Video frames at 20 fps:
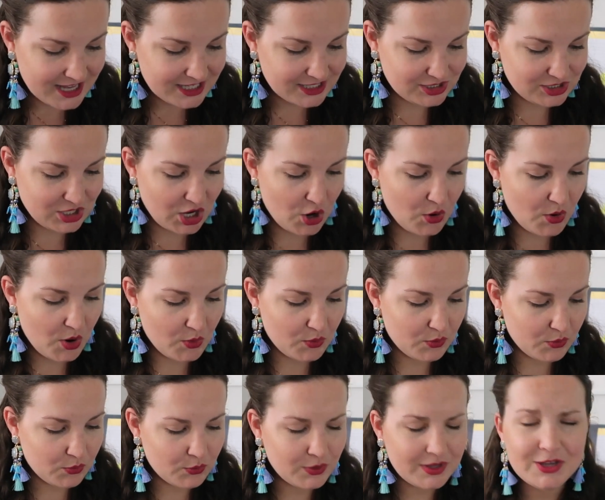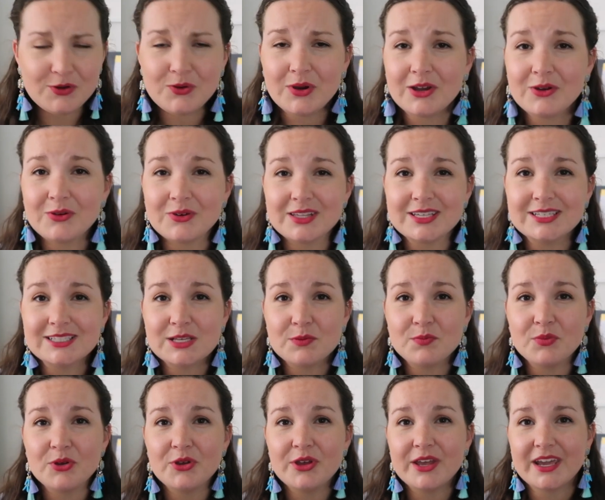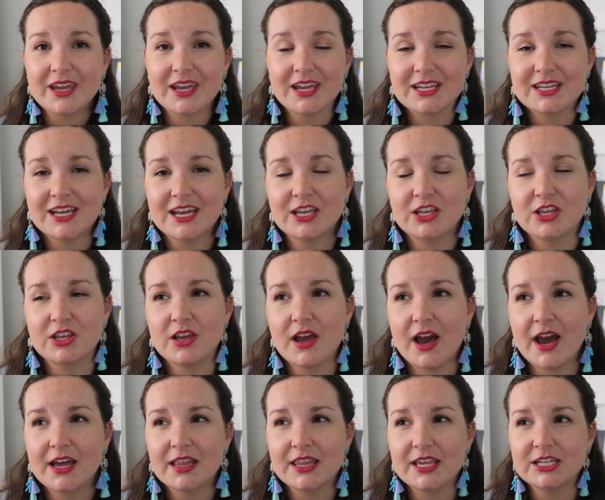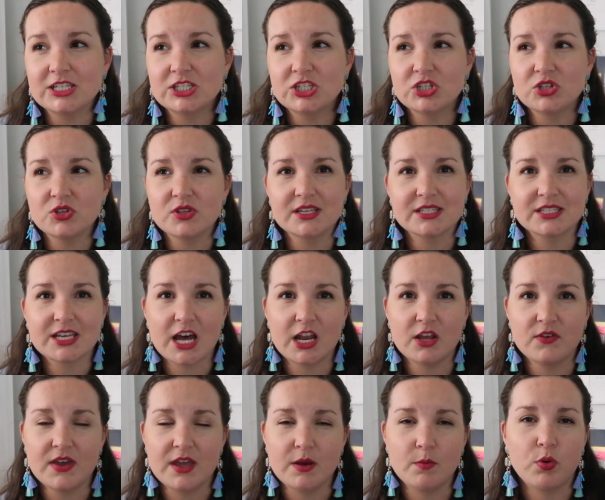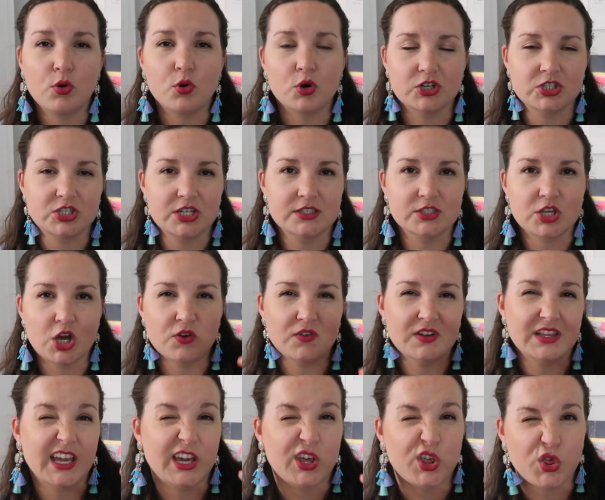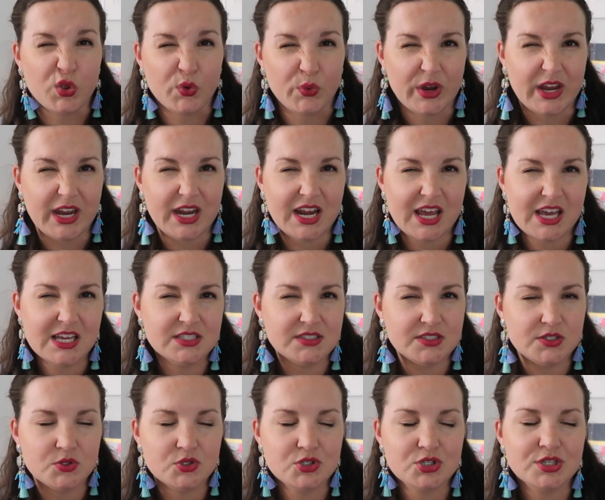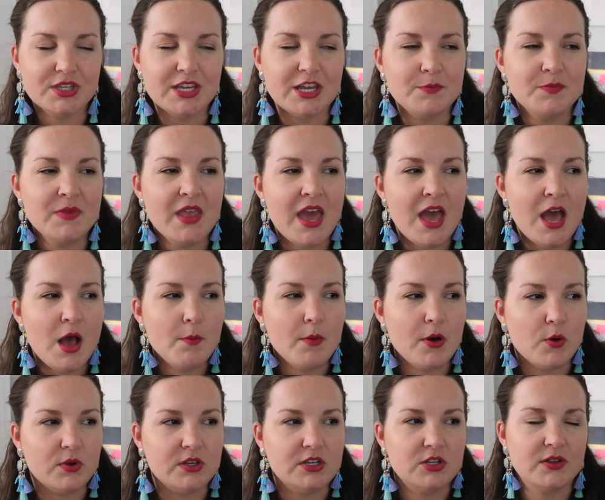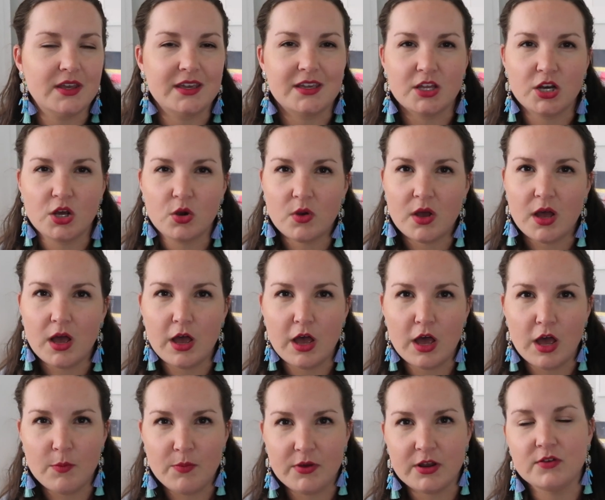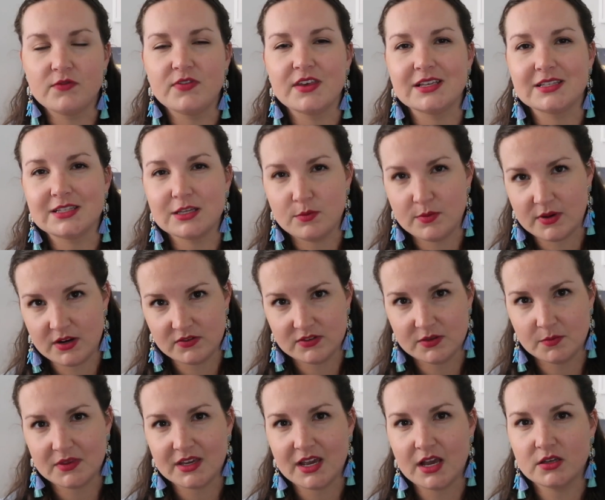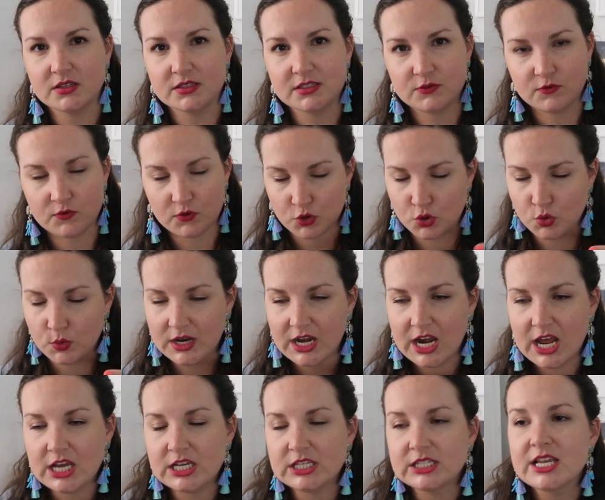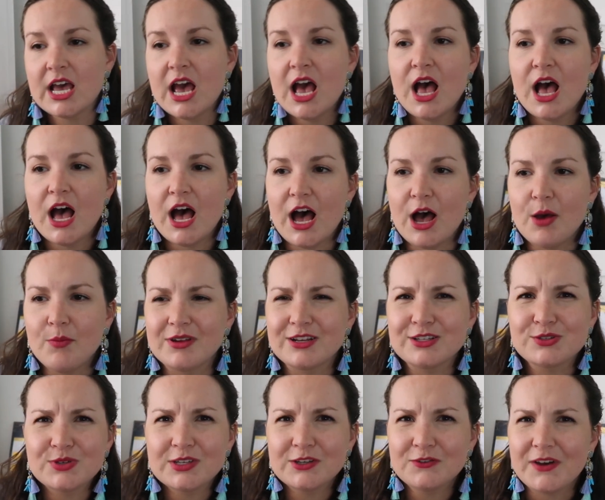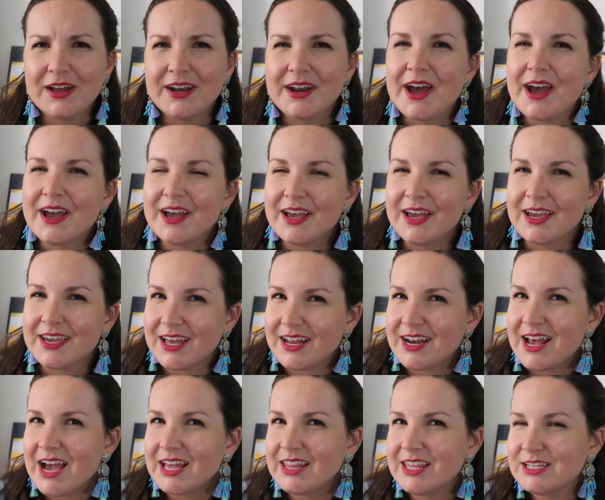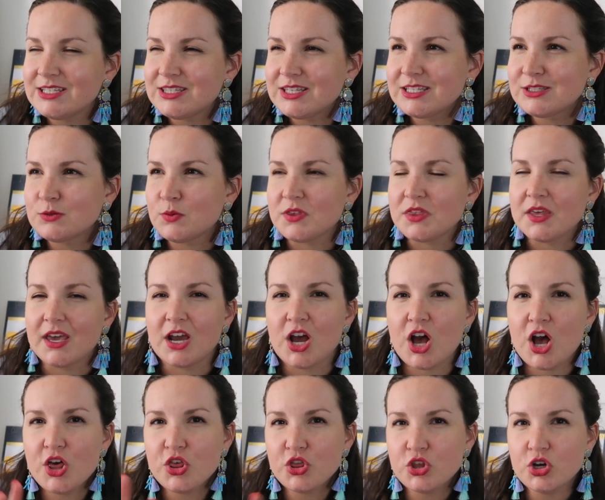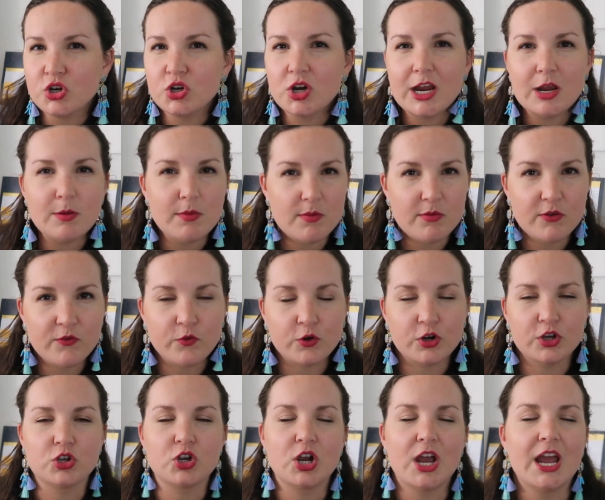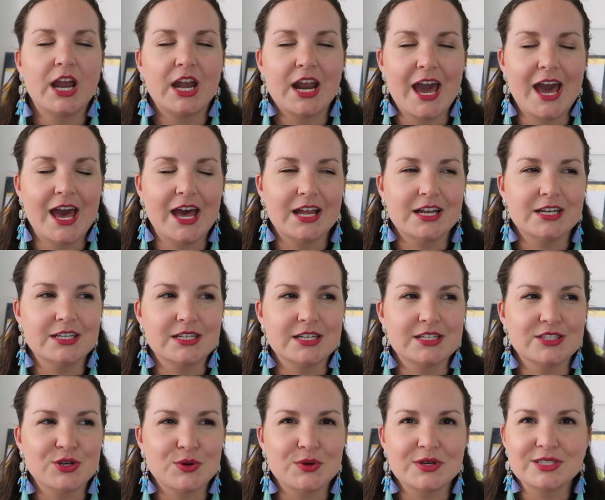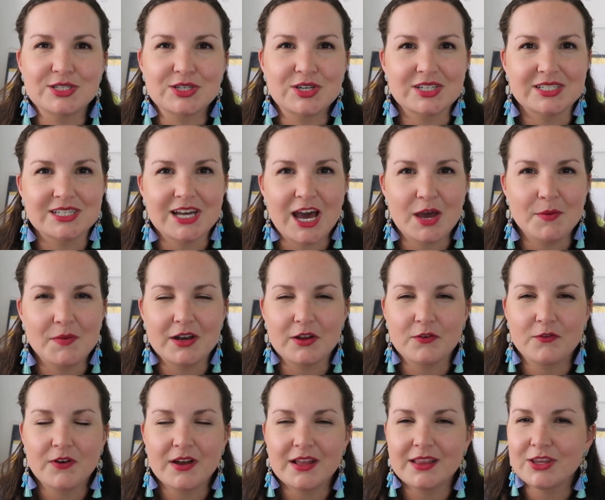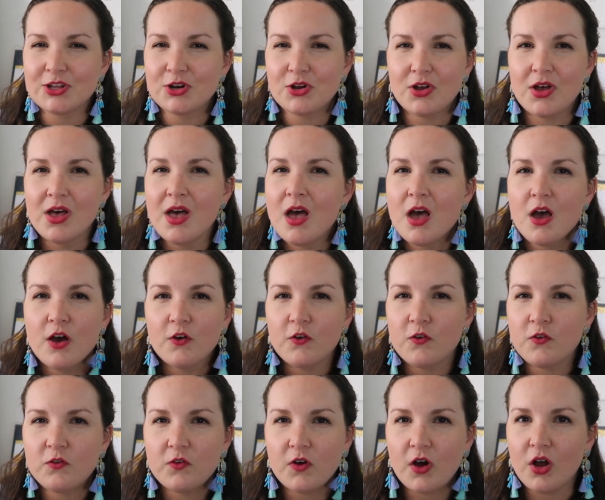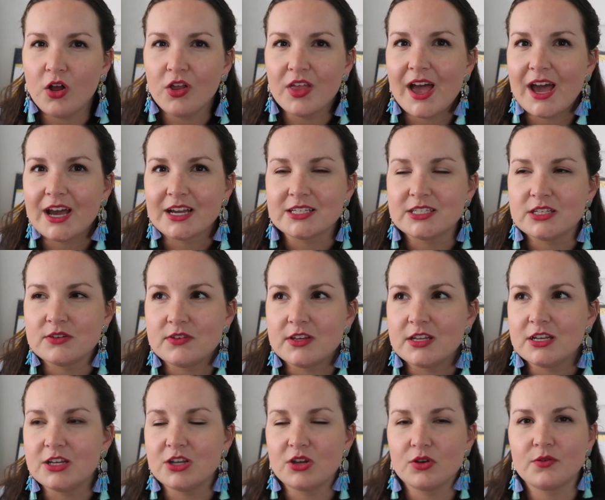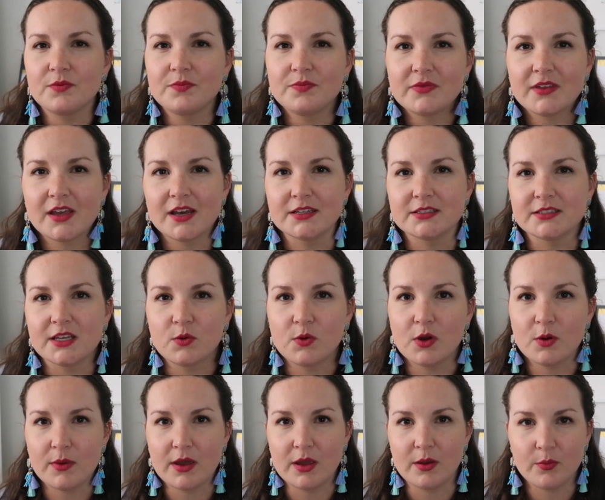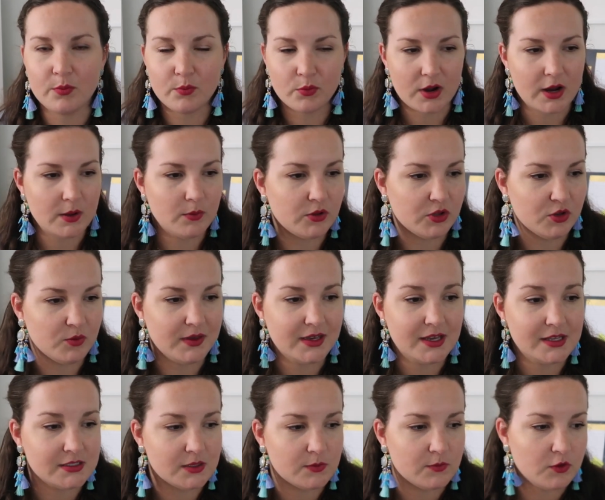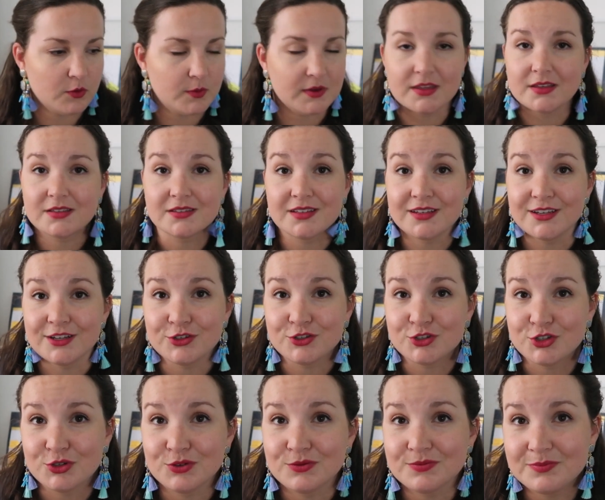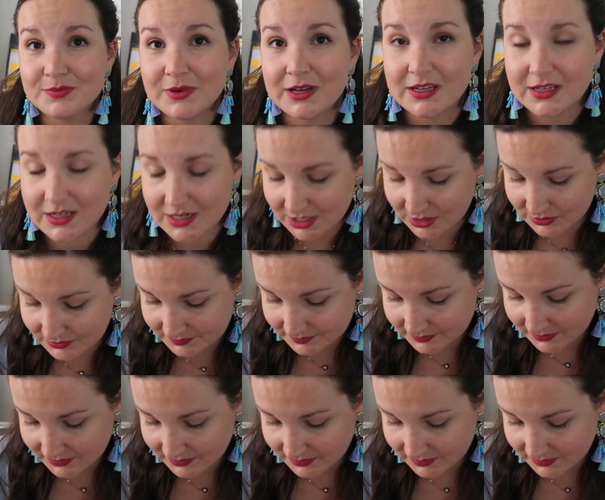So really quick, really simple. It can take, I like to do this kind of in portions over like 3 days usually, but we do like, you know, a bit of this and a bit of something else for 3 days. But it's really fun. Again, I like this with like 3rd grade, maybe 4th grade, and it's always a good time and a fun little fall activity to do as I wear my bright blue because I'm filming this in June. But you know,